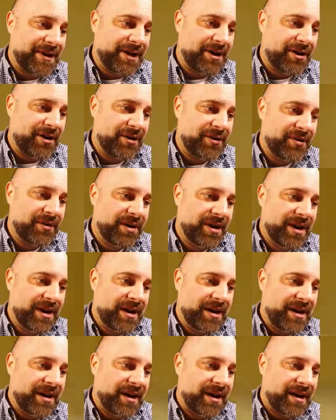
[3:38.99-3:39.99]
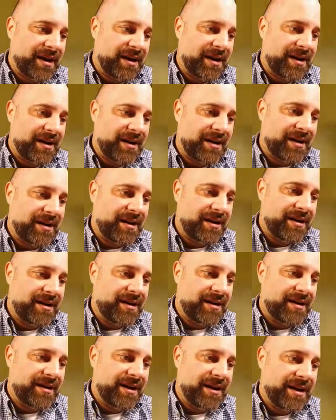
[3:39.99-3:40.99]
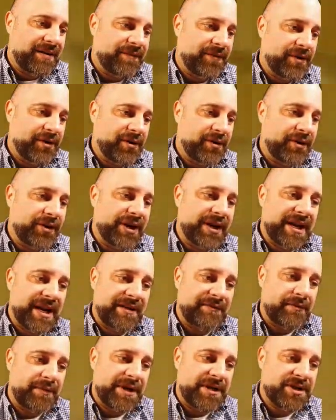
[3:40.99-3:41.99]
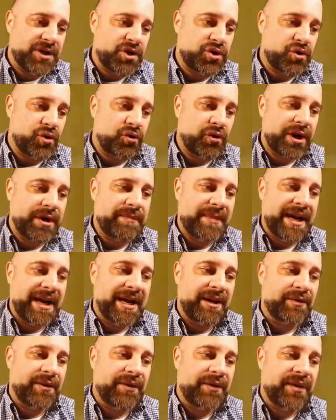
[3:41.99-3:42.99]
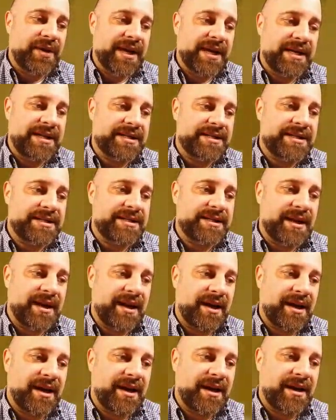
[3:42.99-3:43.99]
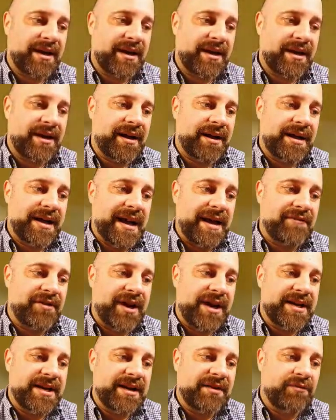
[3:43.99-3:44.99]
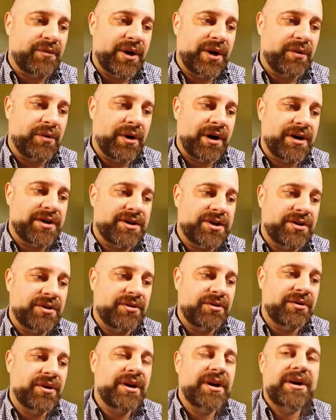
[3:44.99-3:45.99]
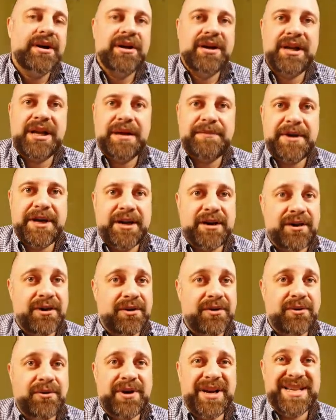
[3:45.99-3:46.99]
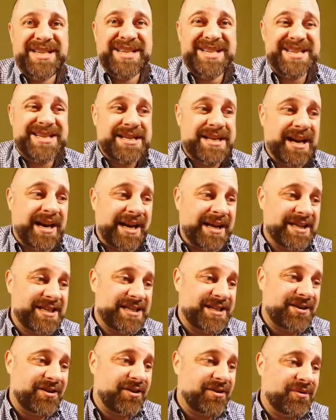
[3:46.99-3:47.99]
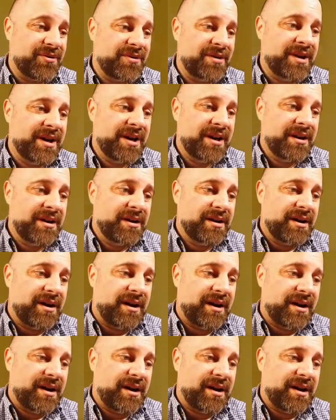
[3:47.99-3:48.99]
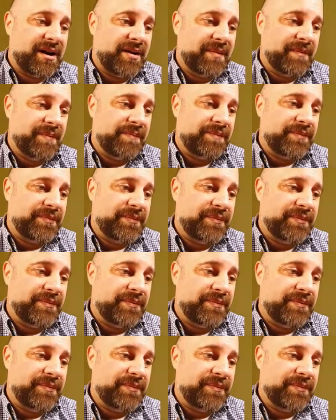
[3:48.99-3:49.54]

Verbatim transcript: me know. Uh, if you're looking to have a piece of jewelry made with this, uh, and you have an idea of what you want to do, let me know. It's a stunning stone. Um,